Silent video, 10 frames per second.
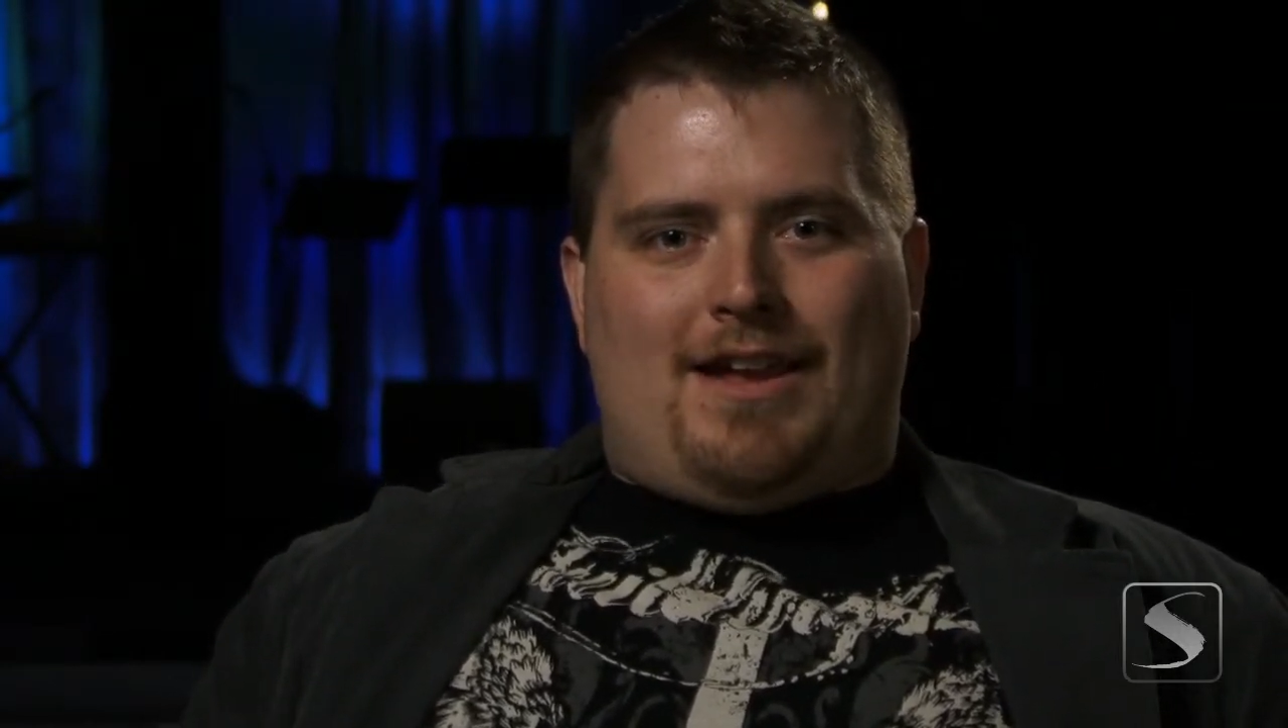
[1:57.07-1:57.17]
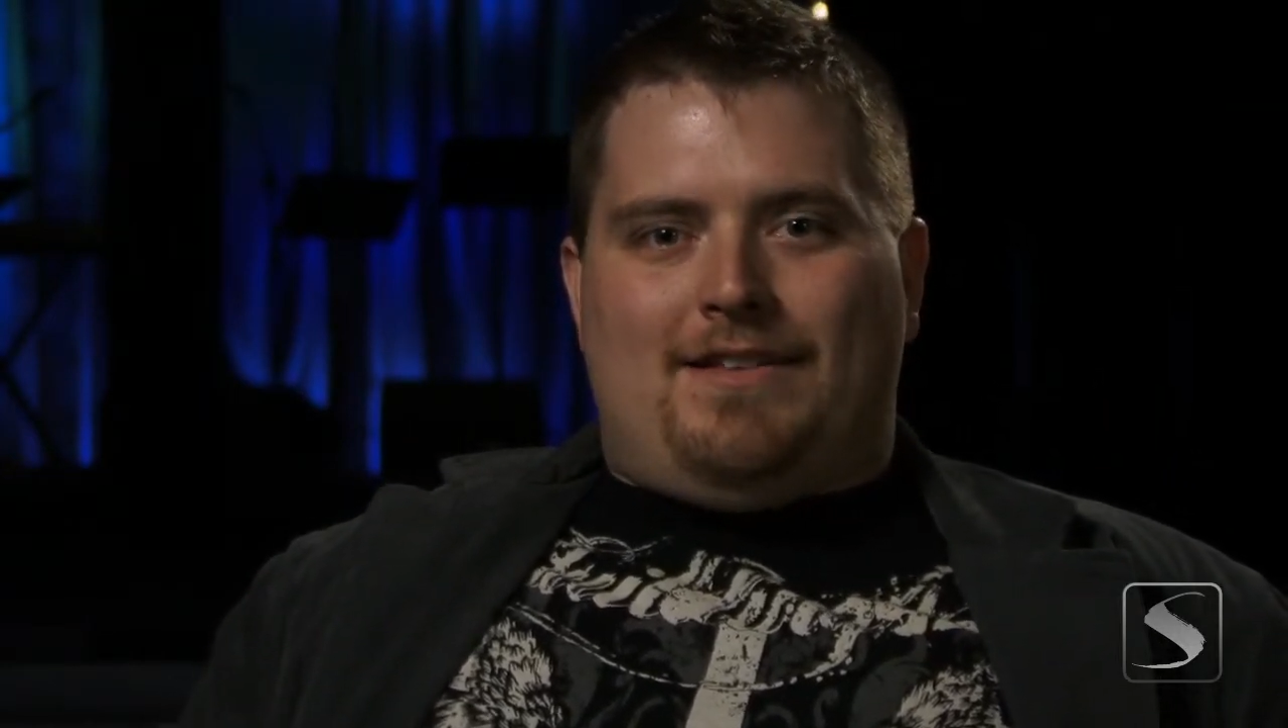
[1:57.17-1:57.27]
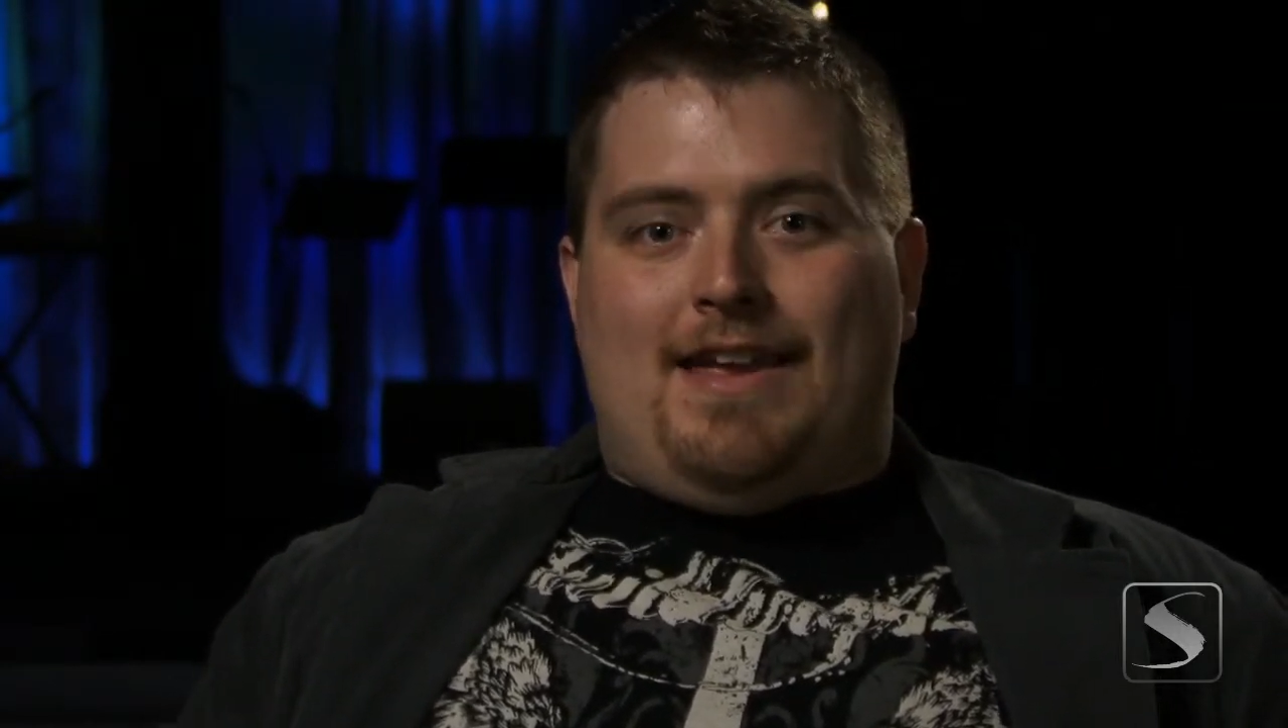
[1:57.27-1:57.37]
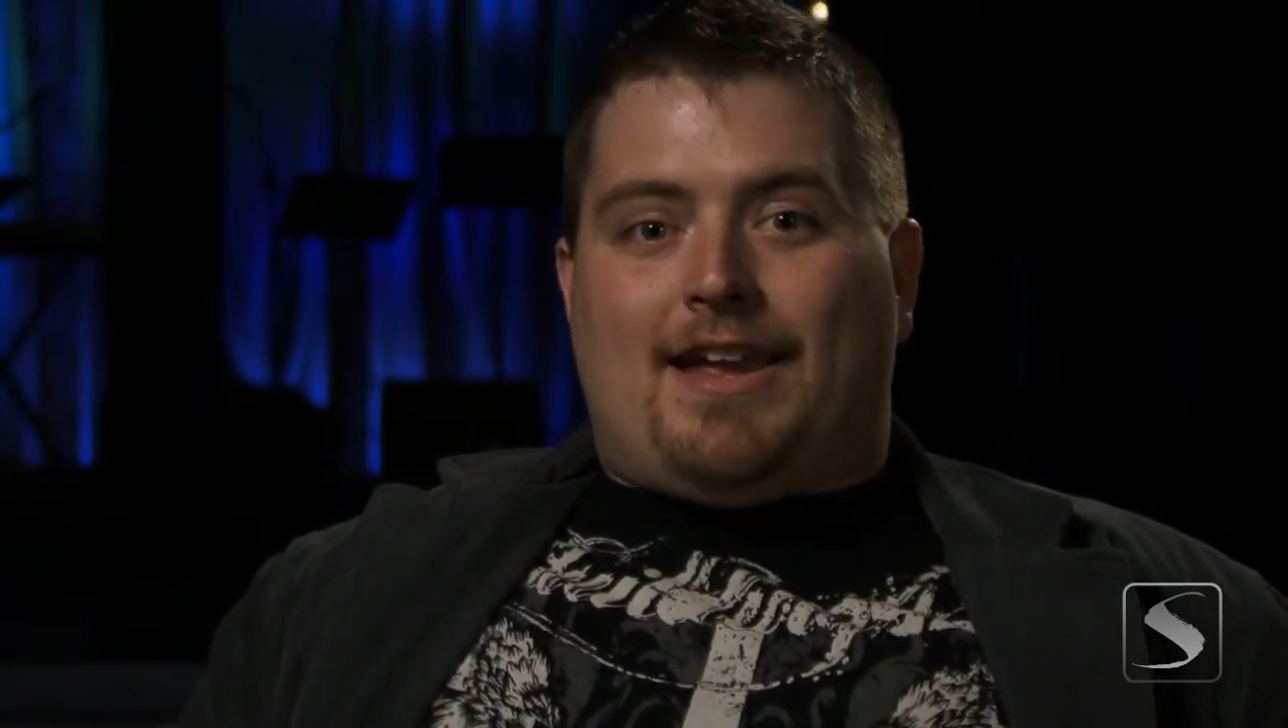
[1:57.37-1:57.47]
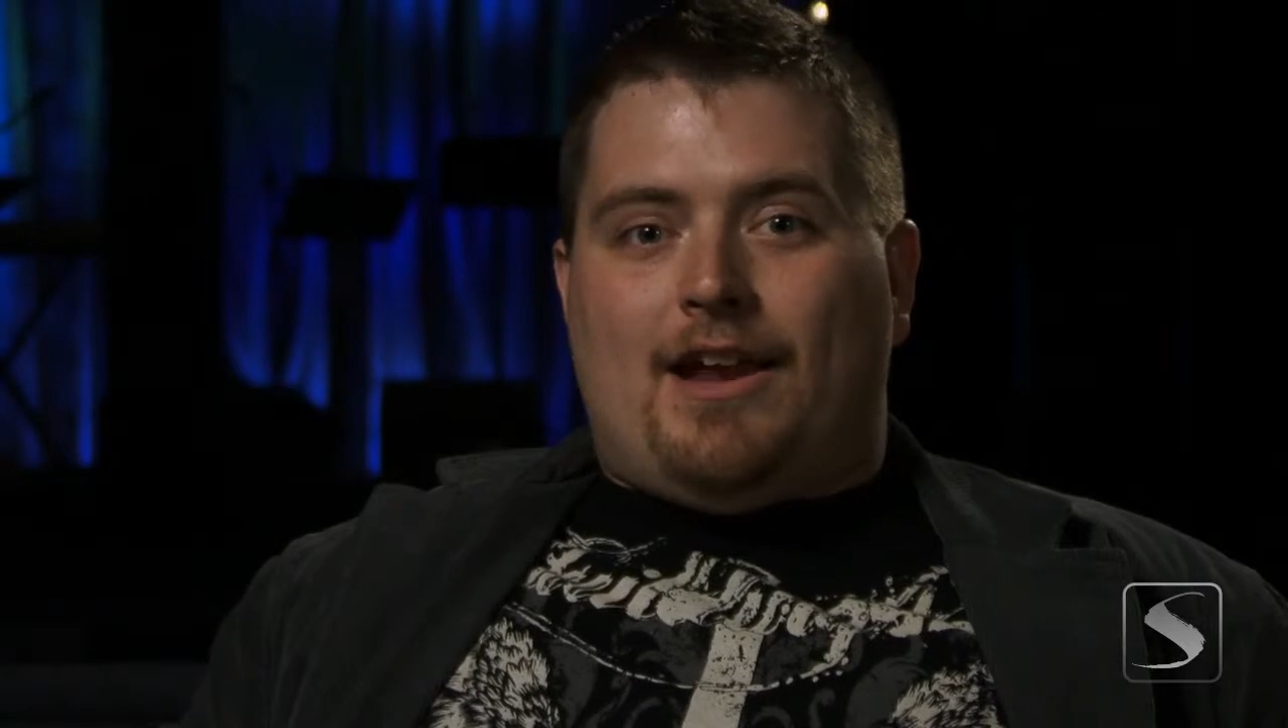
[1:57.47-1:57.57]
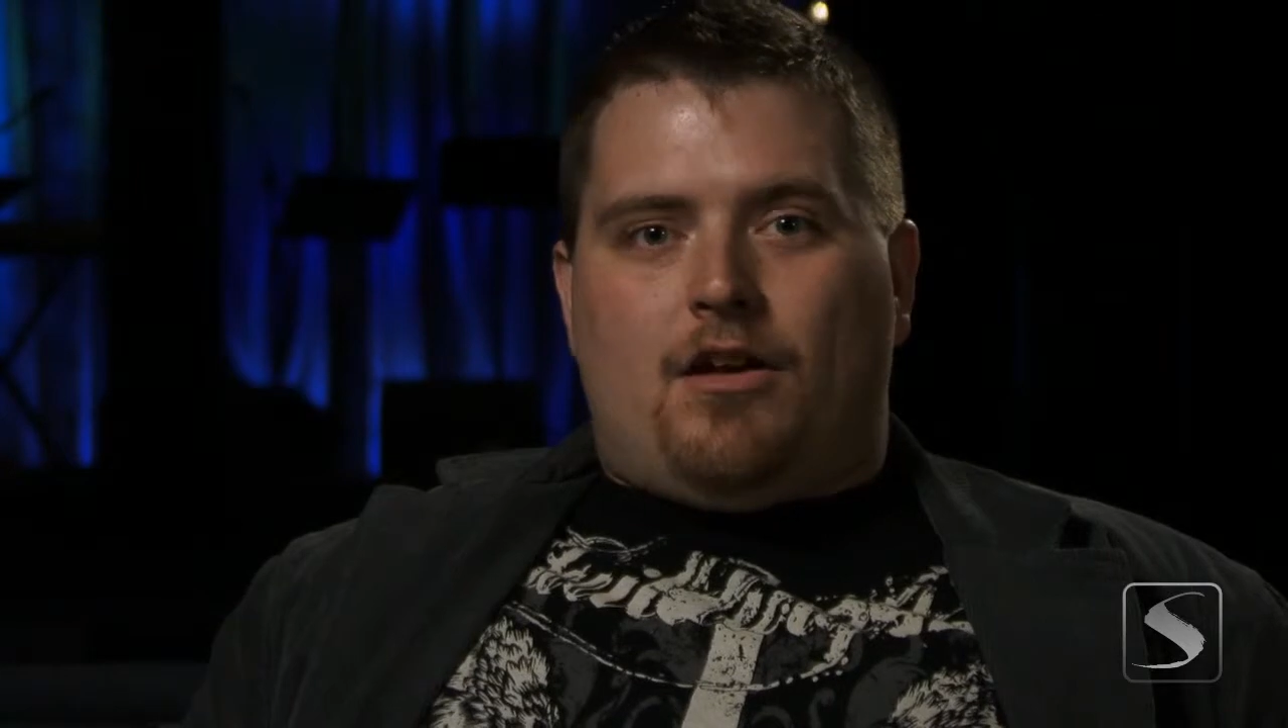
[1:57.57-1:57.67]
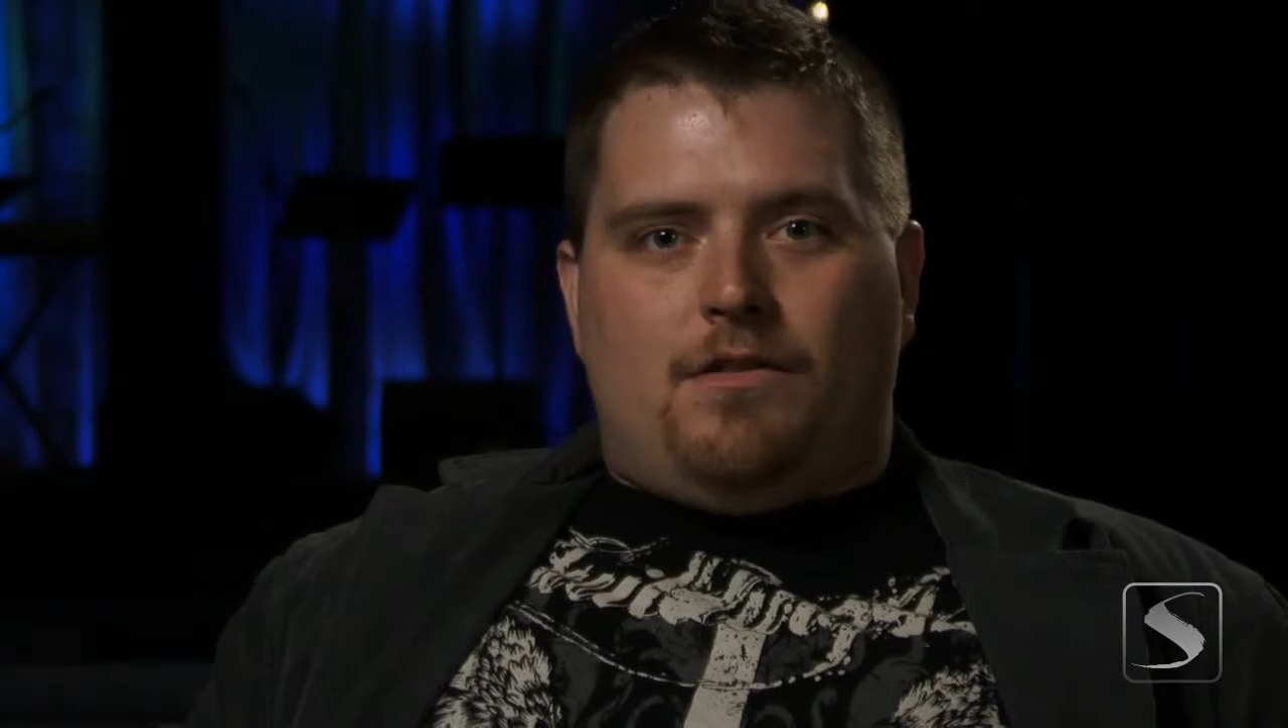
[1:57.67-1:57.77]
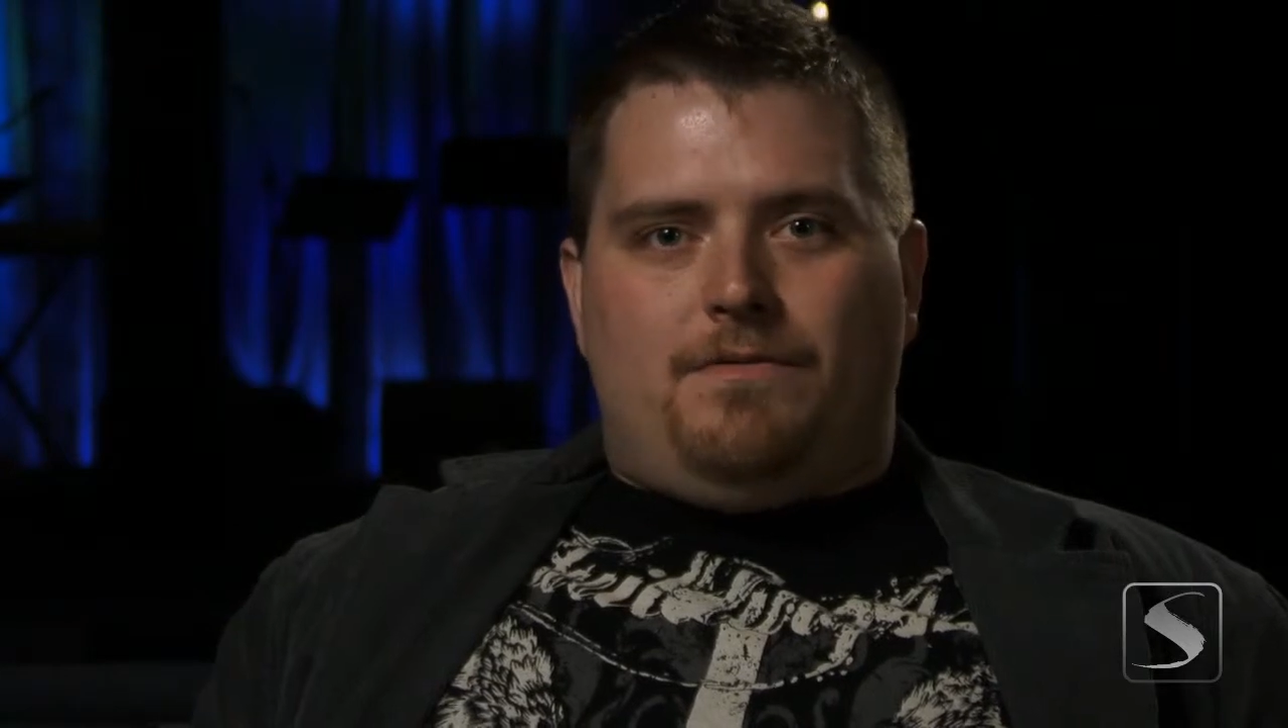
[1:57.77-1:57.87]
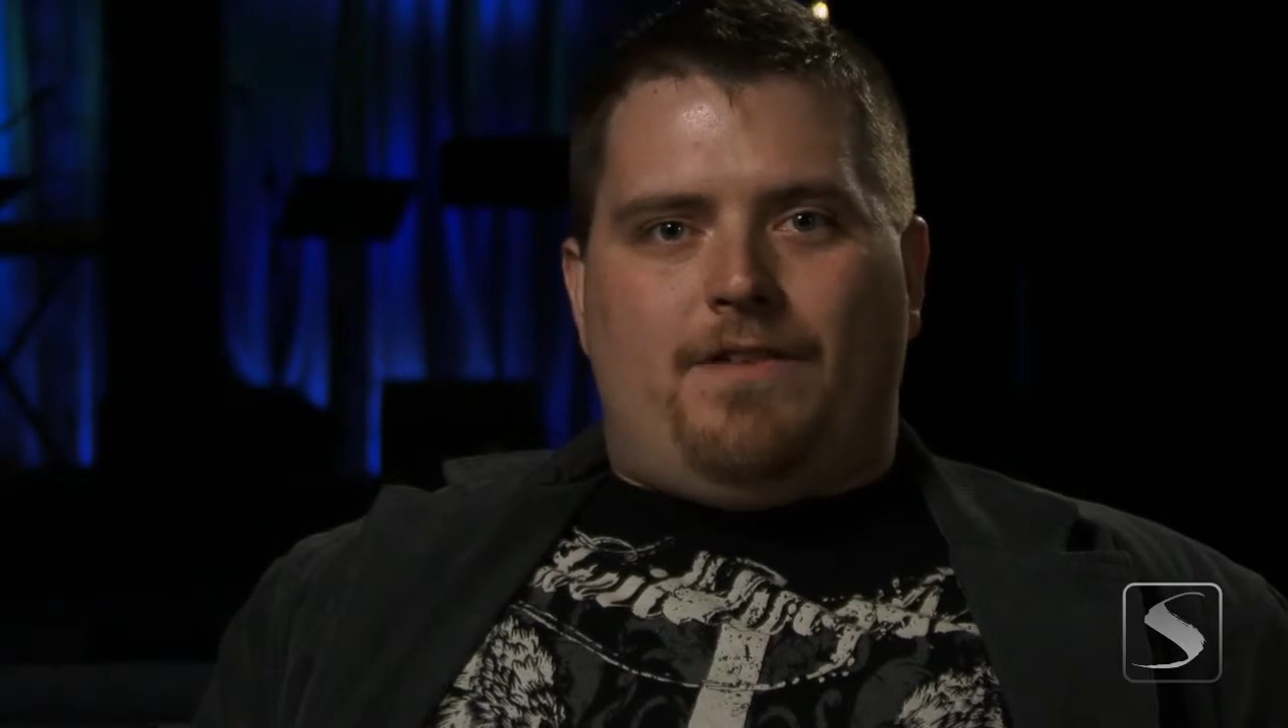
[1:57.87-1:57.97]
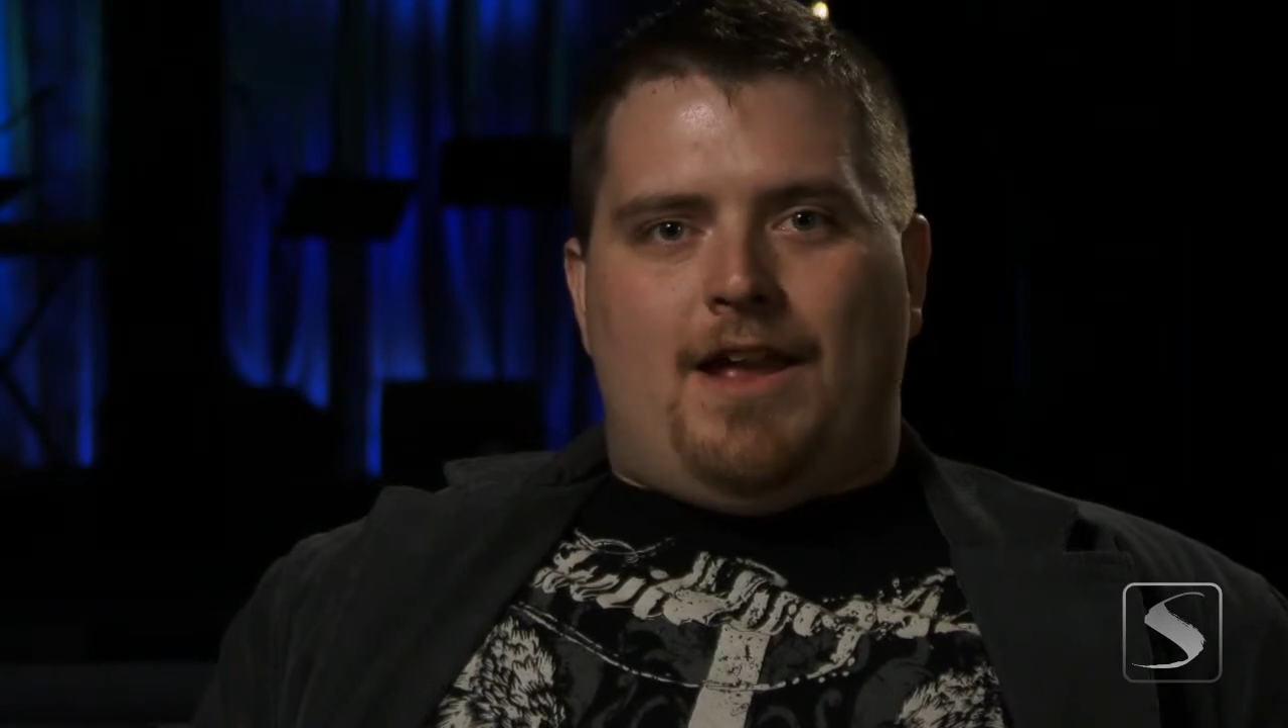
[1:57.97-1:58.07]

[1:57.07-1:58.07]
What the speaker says: can take care of